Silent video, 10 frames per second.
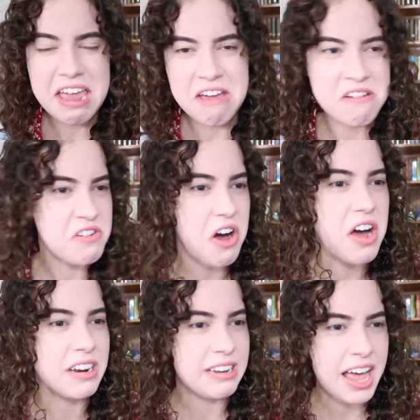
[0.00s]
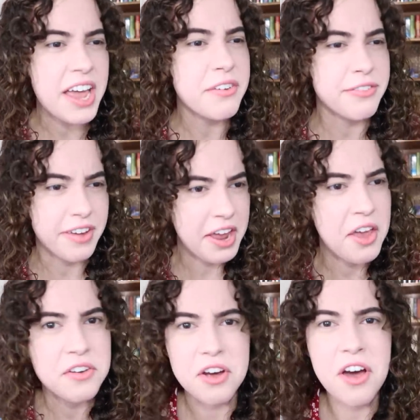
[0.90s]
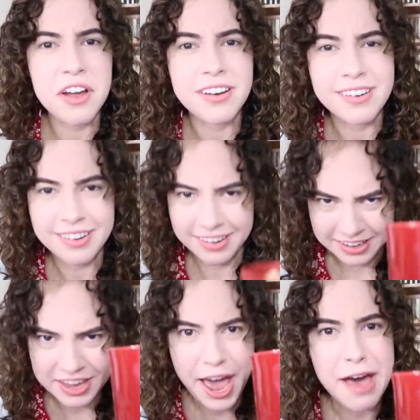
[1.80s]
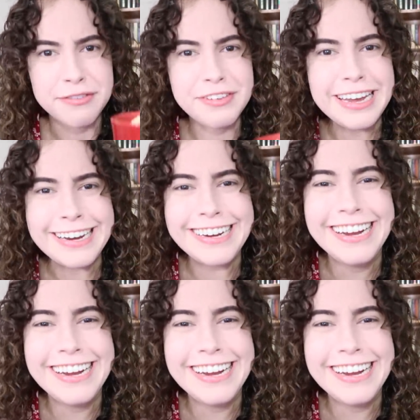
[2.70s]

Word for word: and on life and on caffeine.